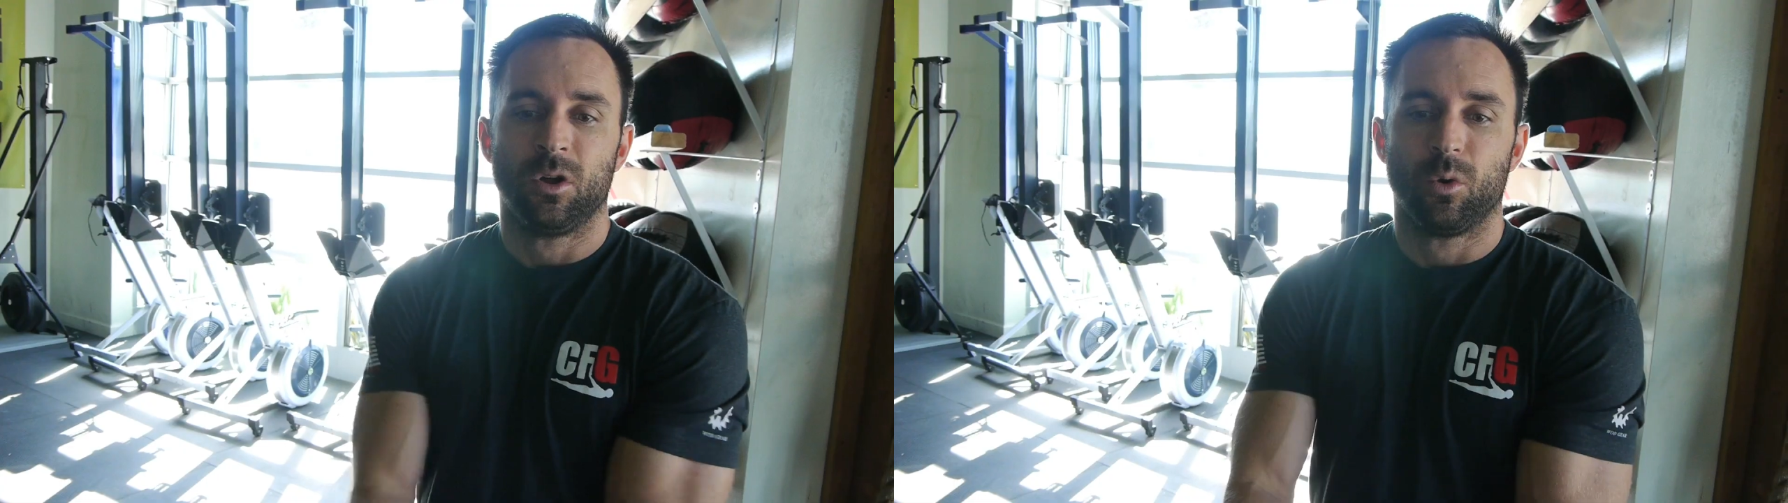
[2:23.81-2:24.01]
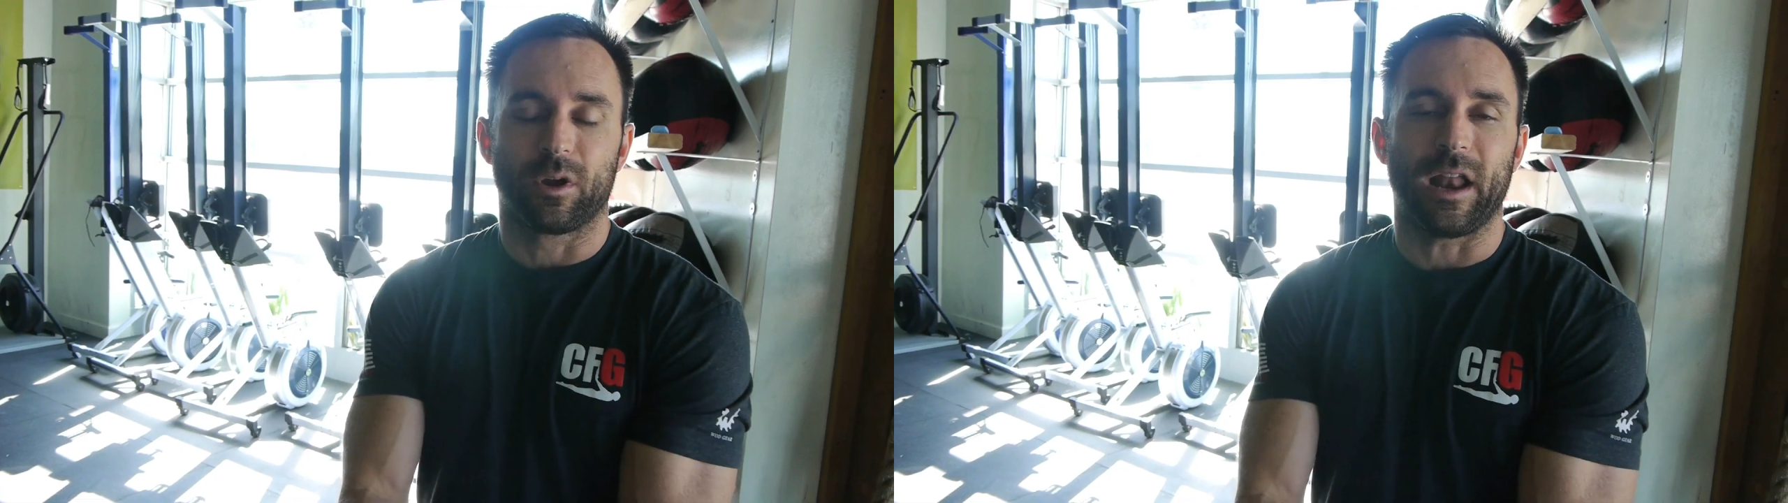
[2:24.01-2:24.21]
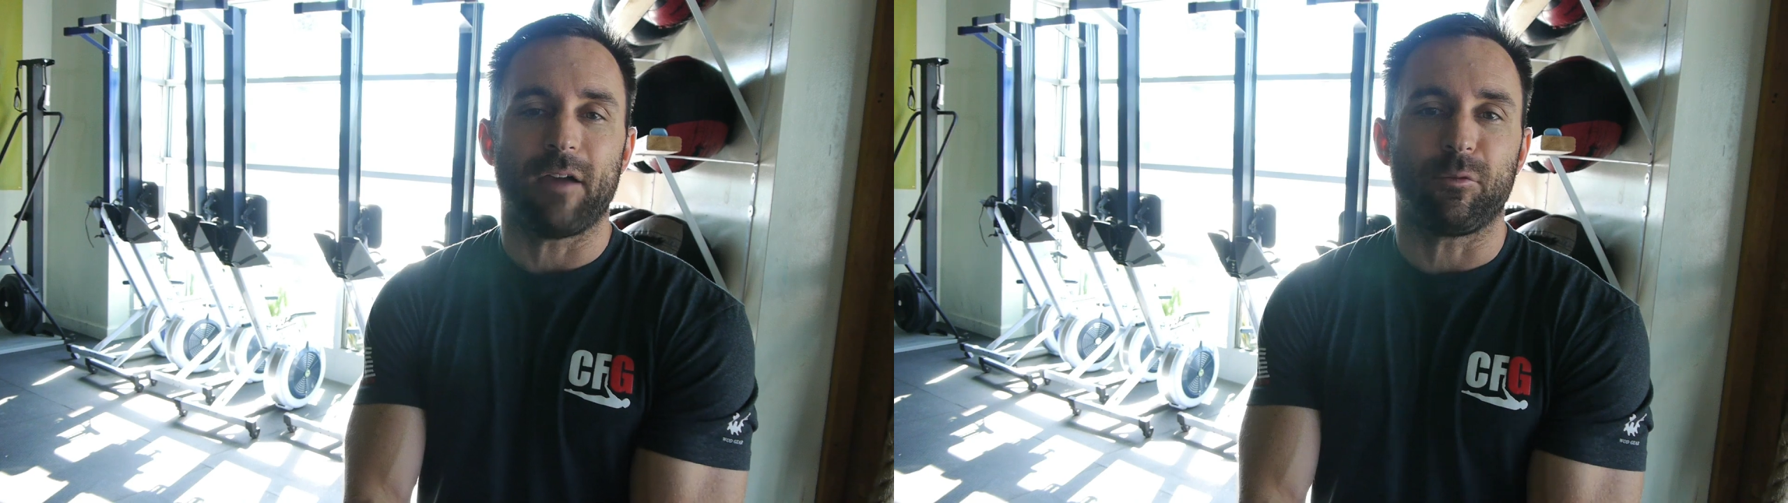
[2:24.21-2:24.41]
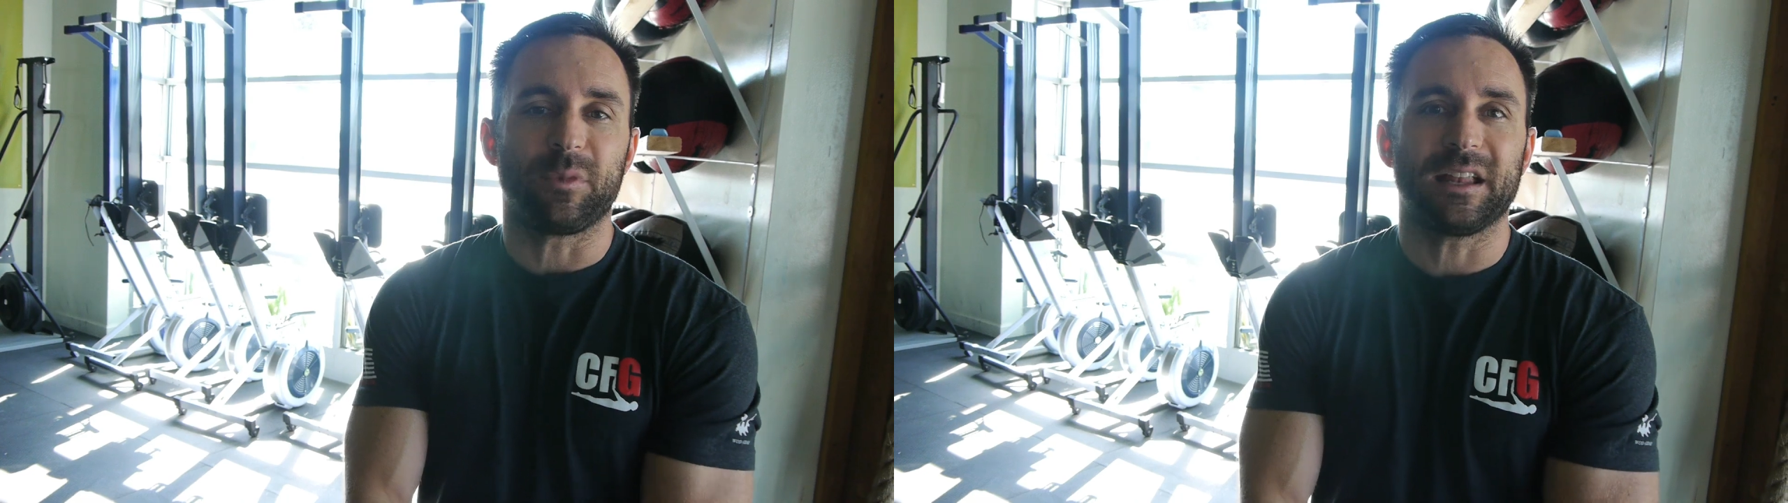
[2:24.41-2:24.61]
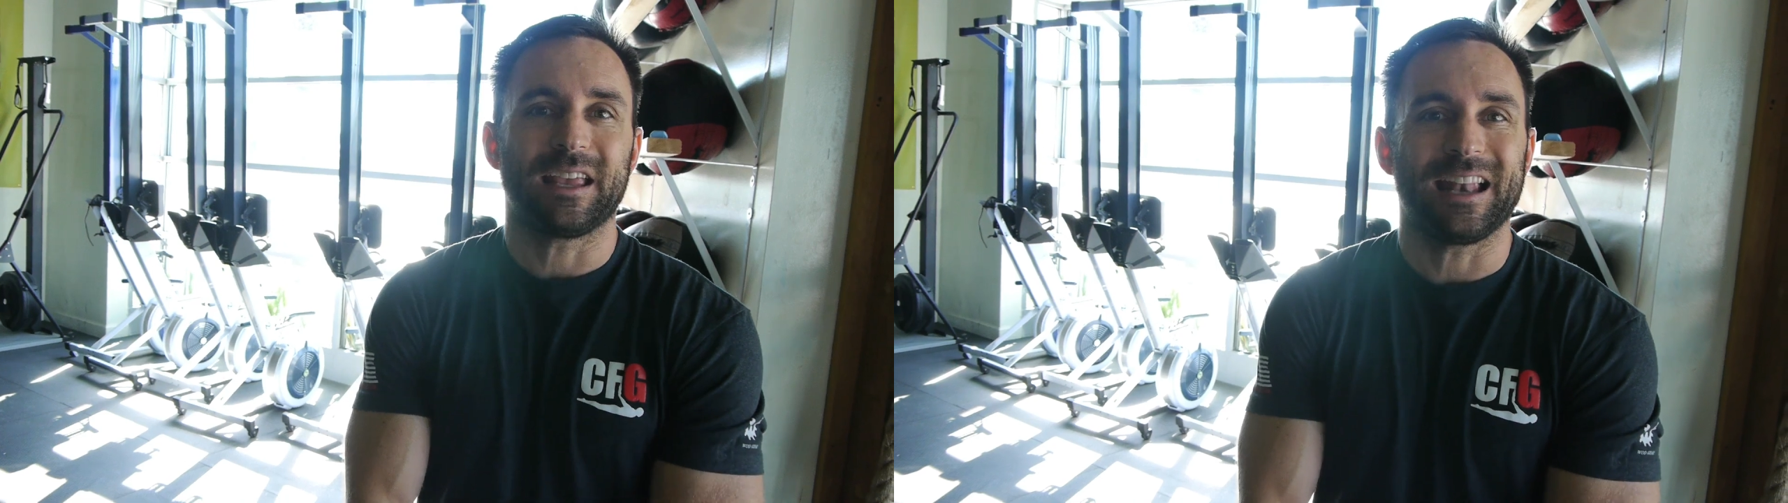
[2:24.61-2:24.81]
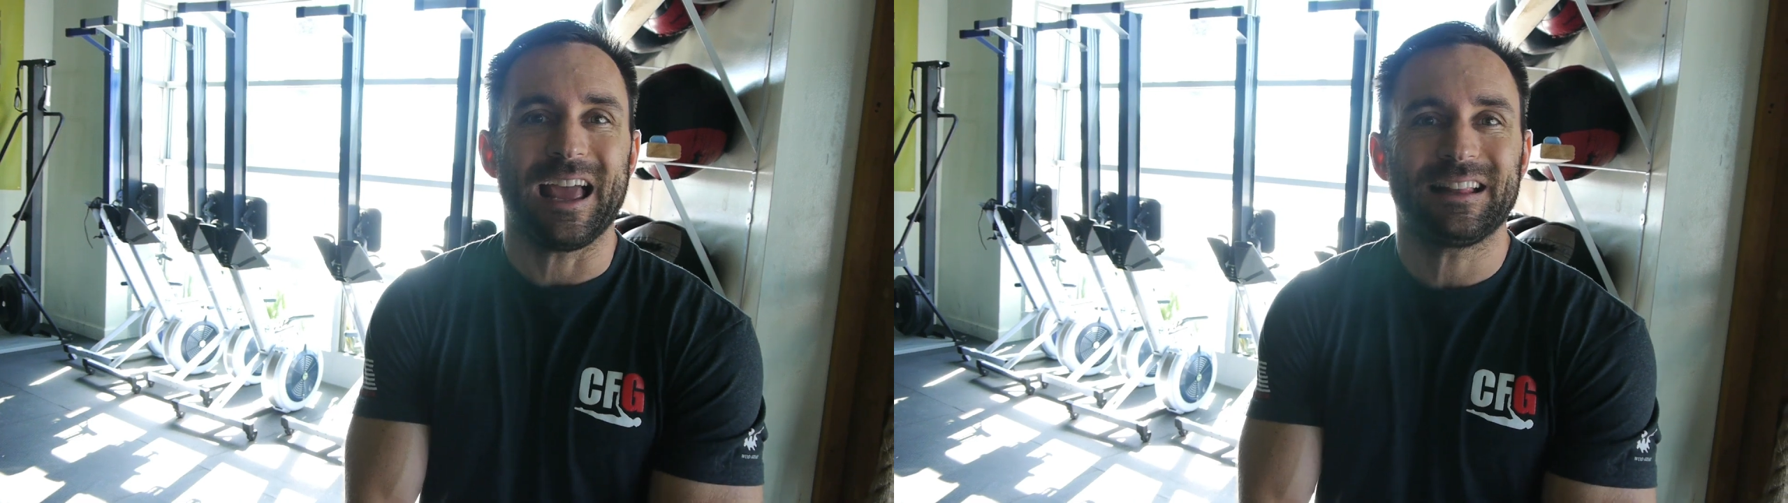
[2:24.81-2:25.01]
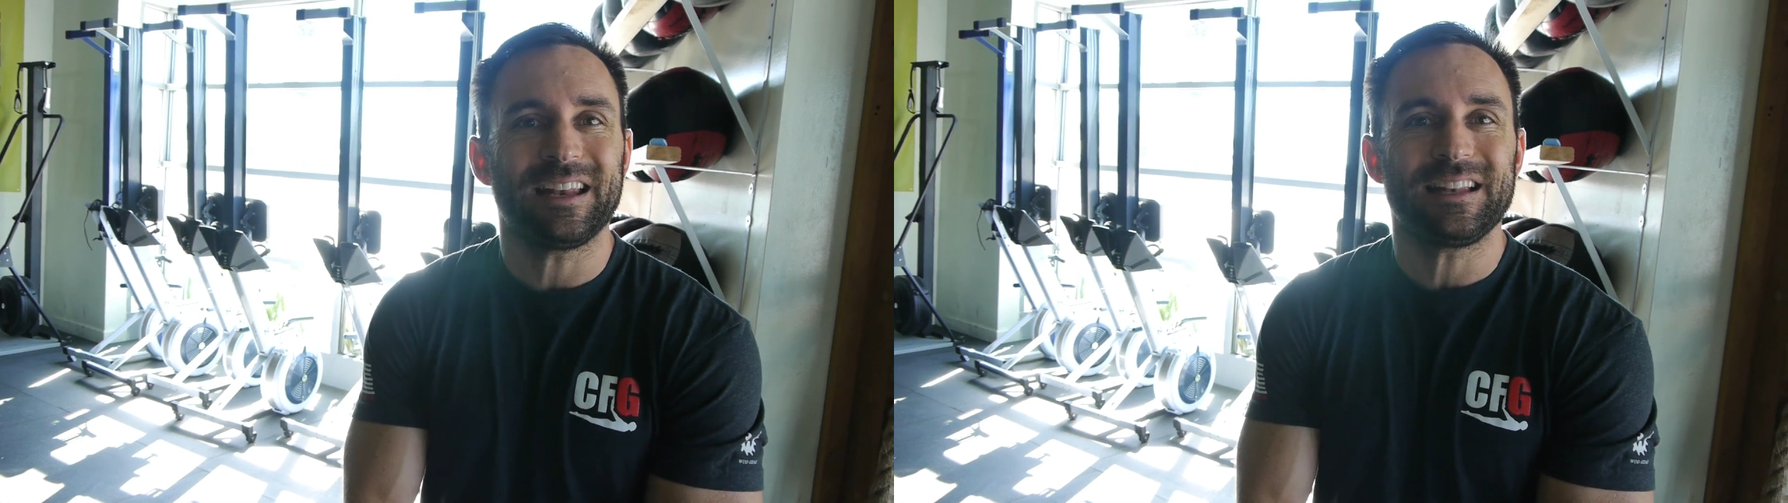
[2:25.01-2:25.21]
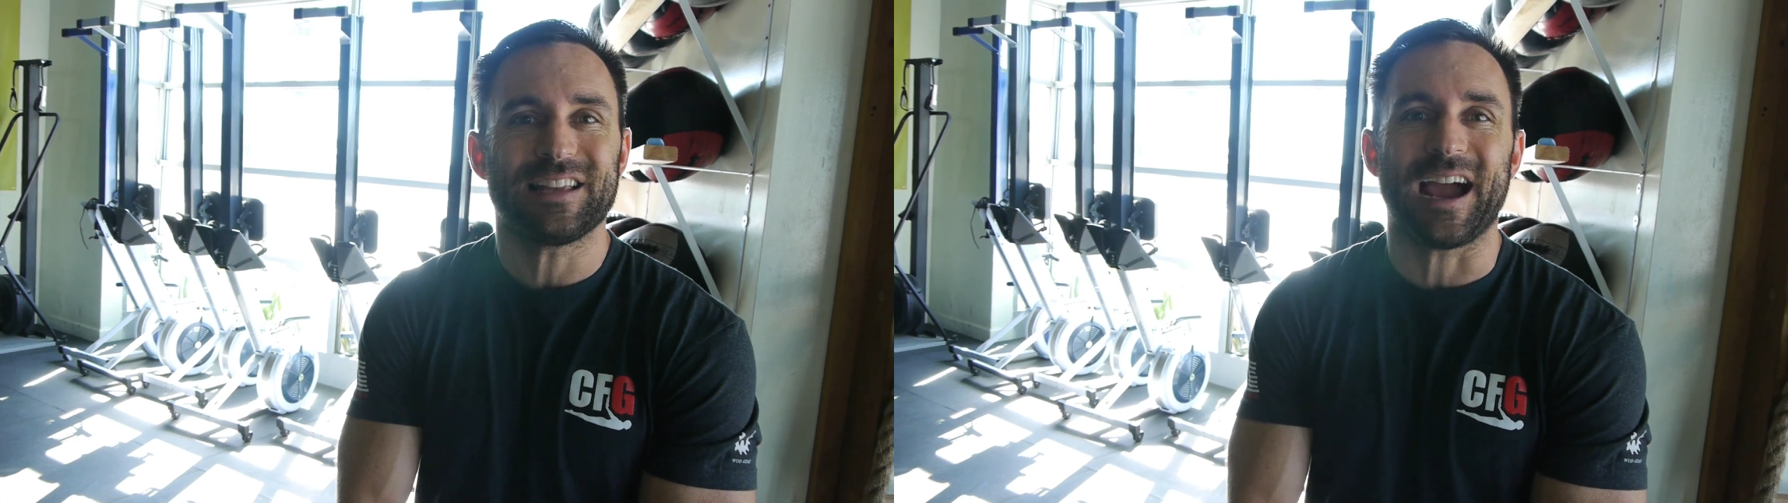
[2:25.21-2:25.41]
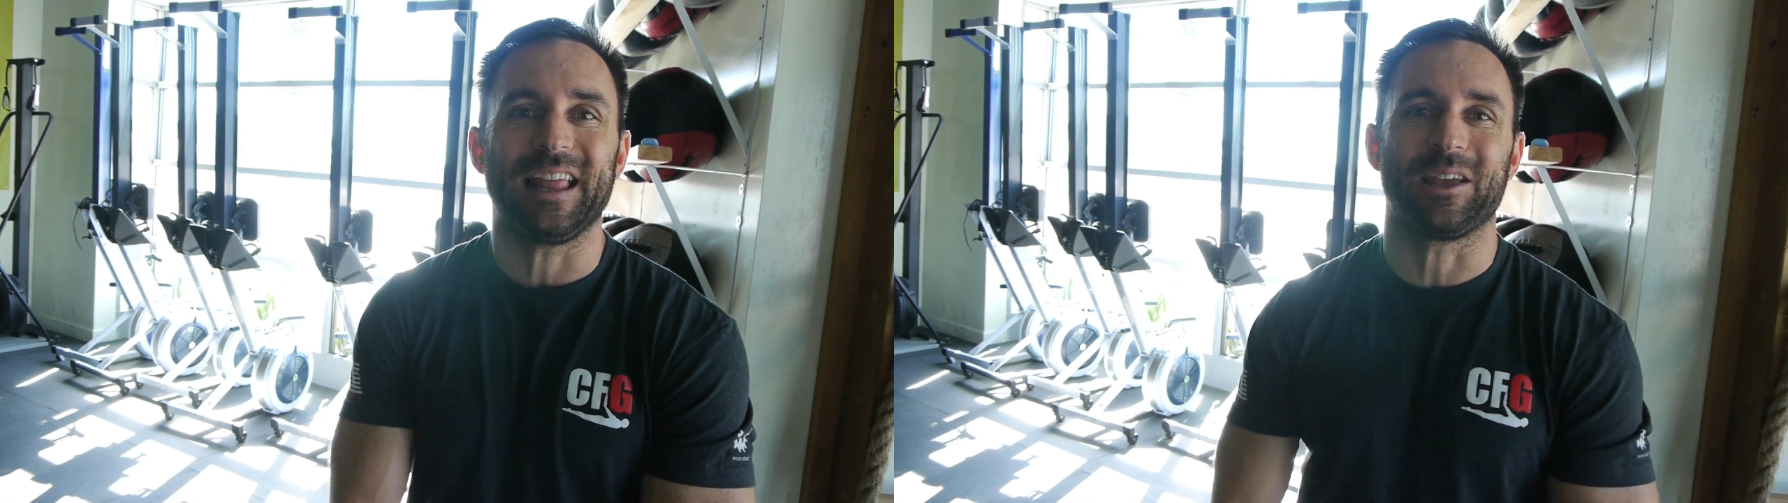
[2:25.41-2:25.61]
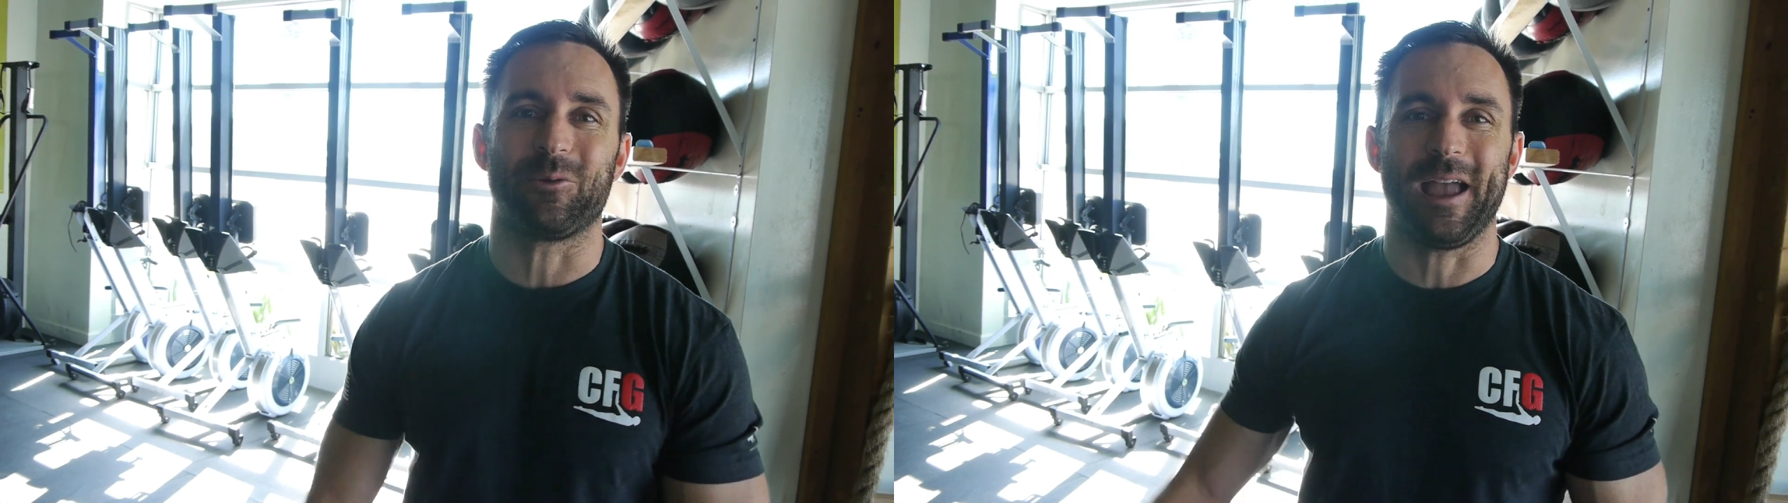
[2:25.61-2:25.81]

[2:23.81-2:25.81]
we're gonna have him get connected and tight like we